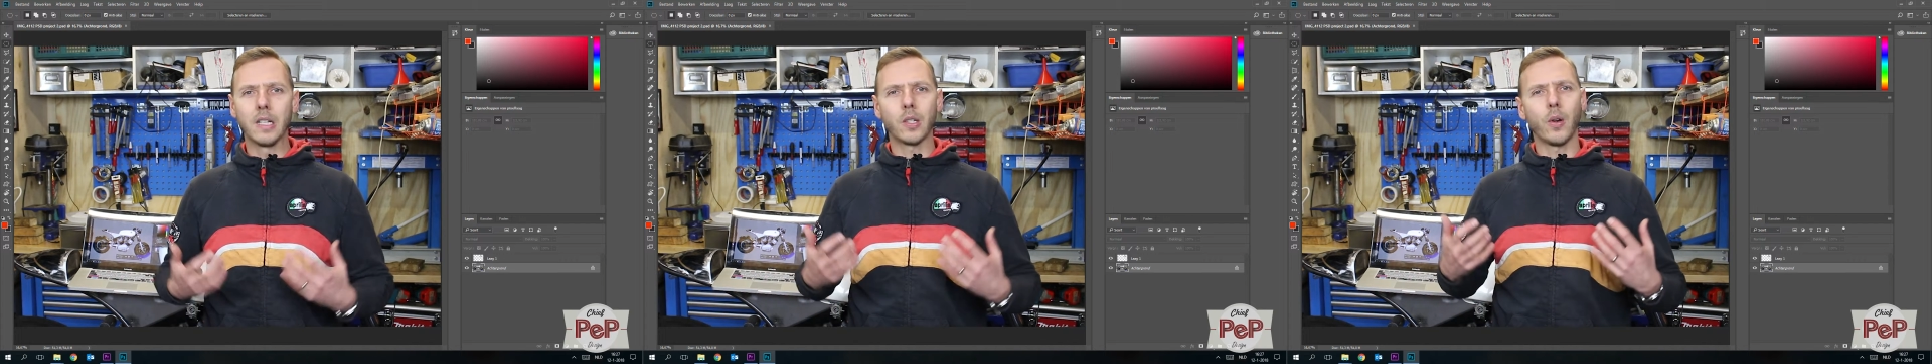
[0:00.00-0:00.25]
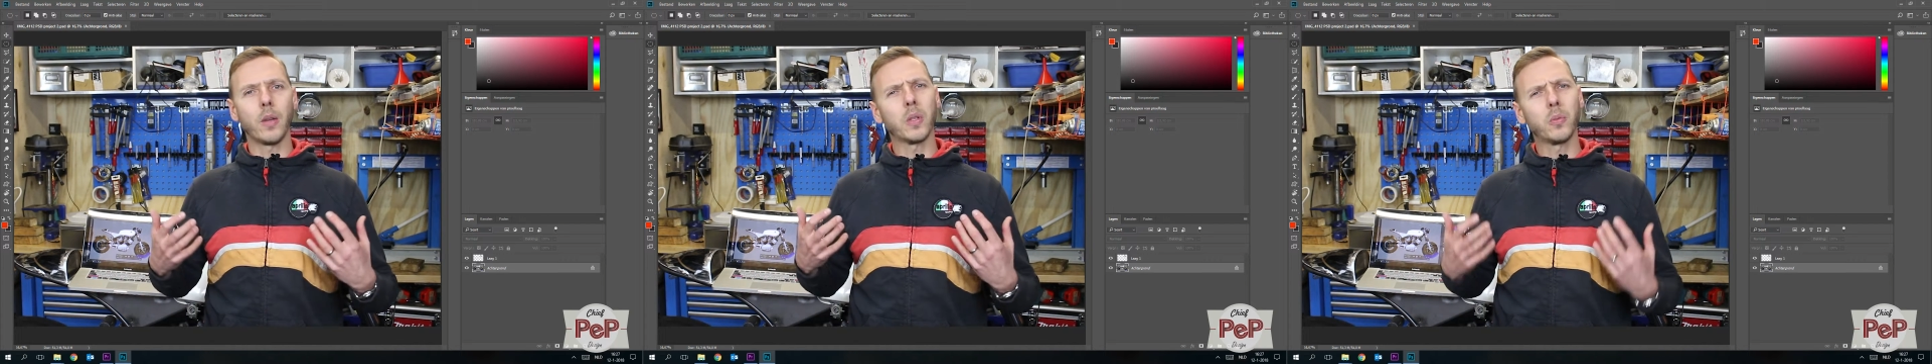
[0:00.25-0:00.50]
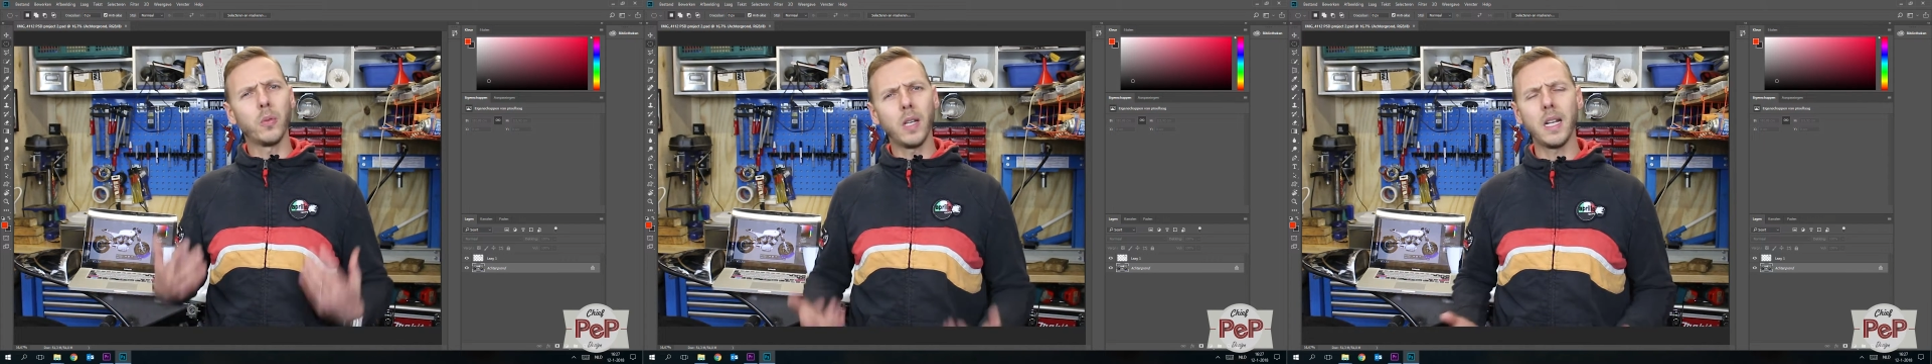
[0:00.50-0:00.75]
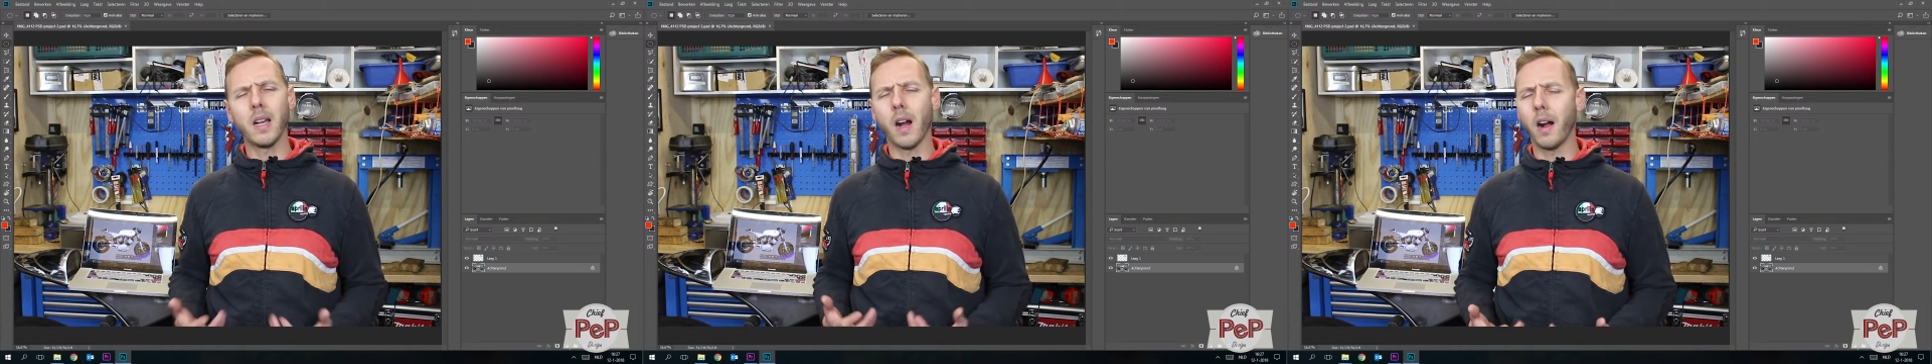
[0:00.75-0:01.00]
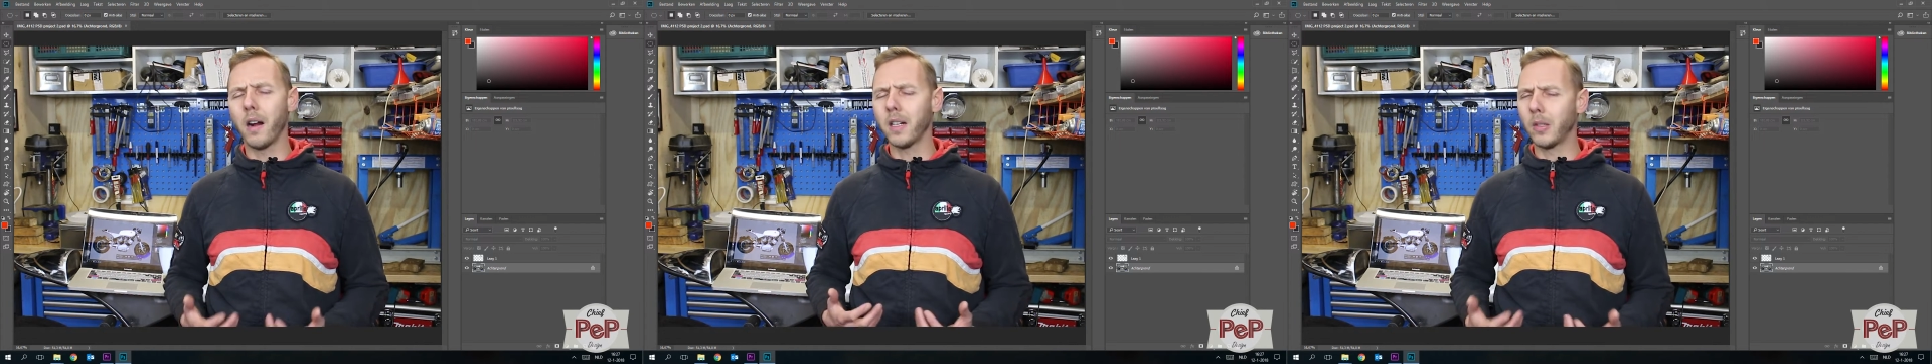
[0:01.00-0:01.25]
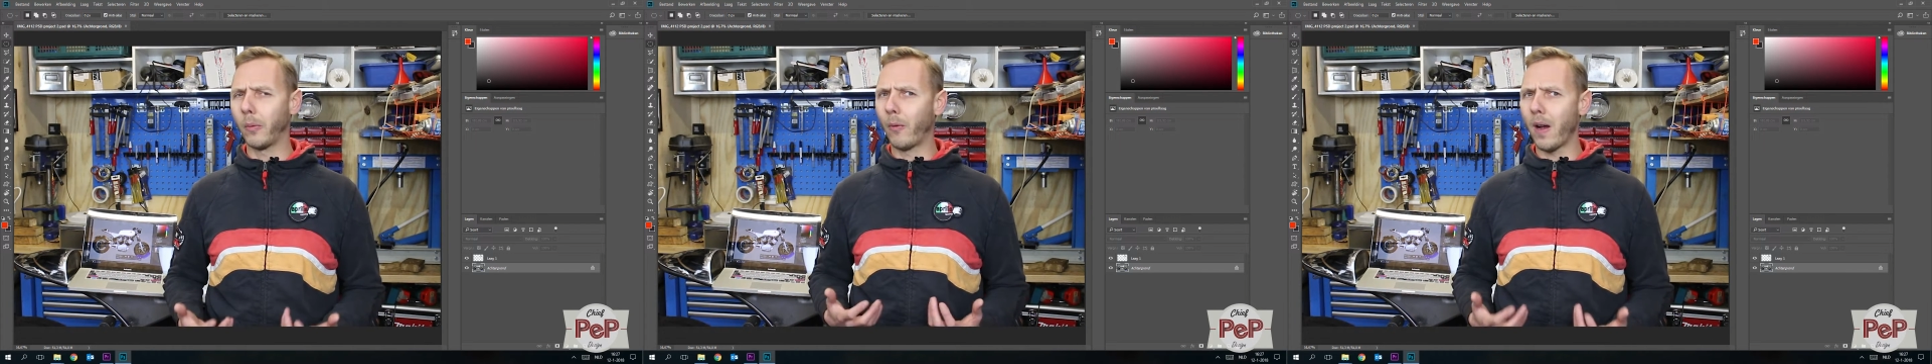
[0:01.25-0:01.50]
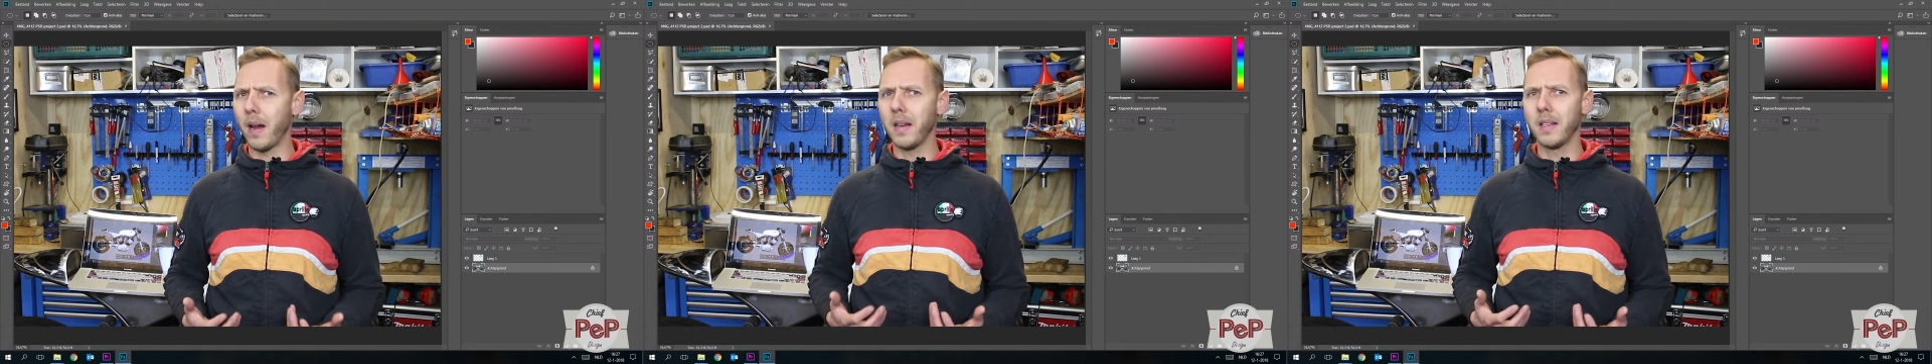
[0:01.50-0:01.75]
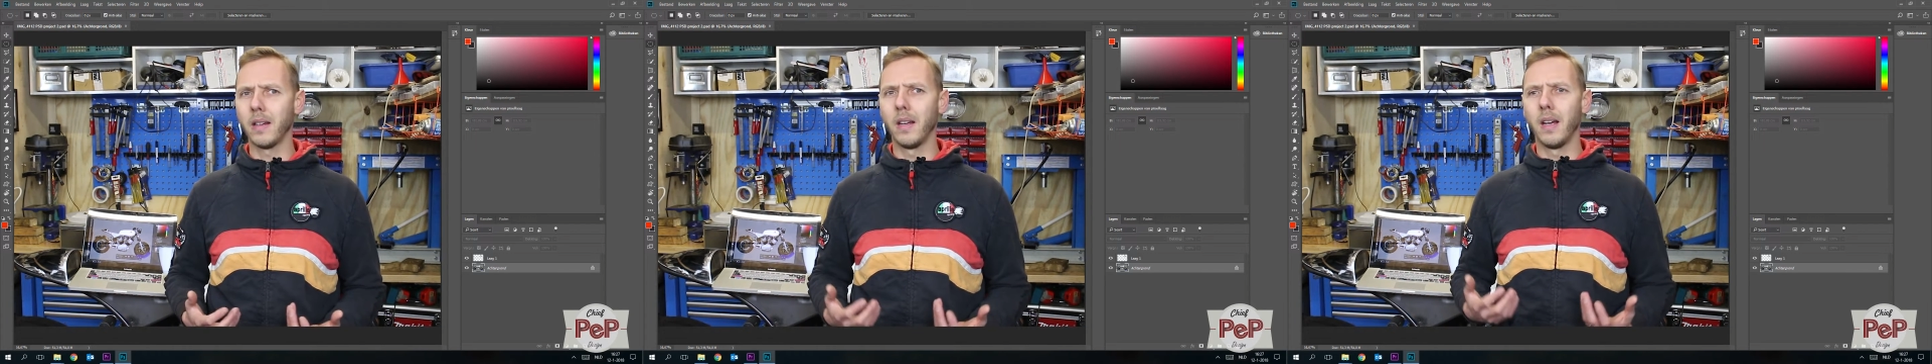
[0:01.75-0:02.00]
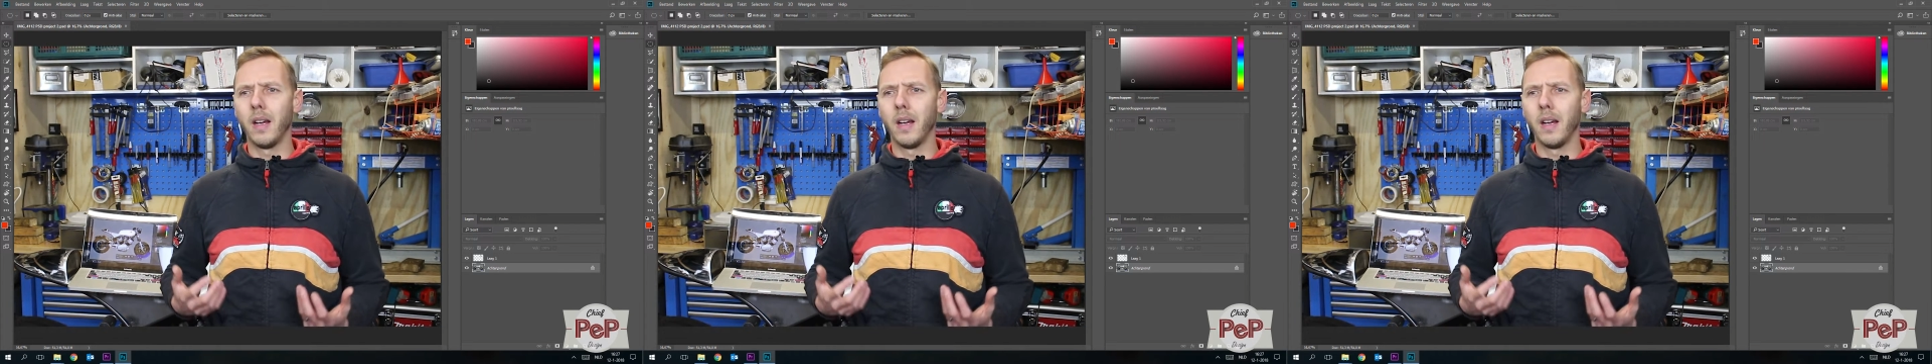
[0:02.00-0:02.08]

So it was really hard to find